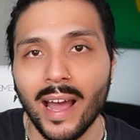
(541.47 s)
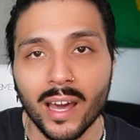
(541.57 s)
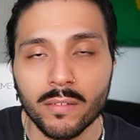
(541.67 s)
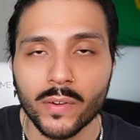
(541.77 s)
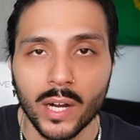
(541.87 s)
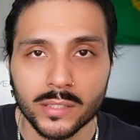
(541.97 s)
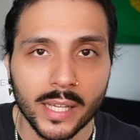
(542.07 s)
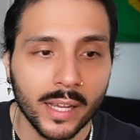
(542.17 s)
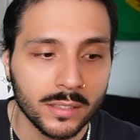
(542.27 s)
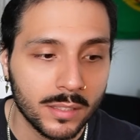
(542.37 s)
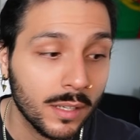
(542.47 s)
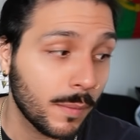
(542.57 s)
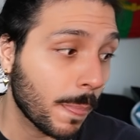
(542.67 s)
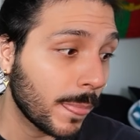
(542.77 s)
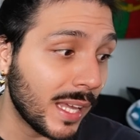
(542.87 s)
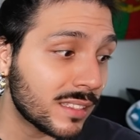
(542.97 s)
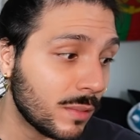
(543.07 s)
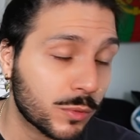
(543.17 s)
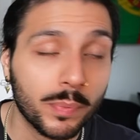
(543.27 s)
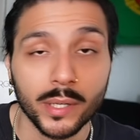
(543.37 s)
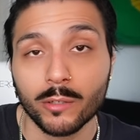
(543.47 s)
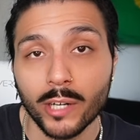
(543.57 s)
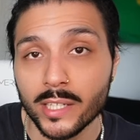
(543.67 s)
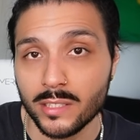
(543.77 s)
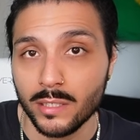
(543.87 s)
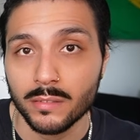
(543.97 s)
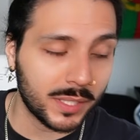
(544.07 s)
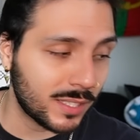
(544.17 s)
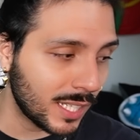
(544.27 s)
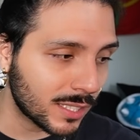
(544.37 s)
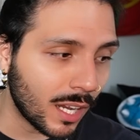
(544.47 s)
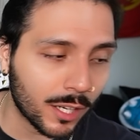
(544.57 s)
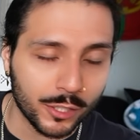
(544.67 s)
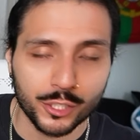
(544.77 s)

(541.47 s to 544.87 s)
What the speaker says: out of context, that seems pretty crazy. But the TikTokers